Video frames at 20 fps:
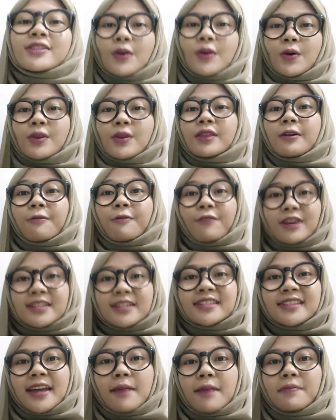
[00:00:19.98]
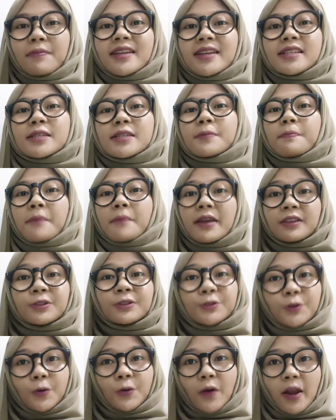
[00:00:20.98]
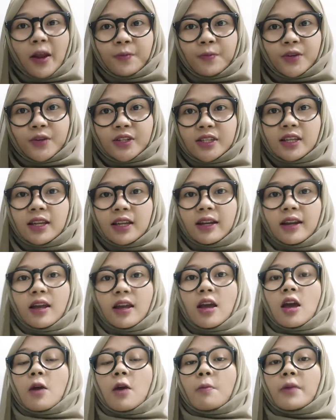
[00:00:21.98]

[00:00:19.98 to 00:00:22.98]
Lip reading: So, the first step is speak to the right person.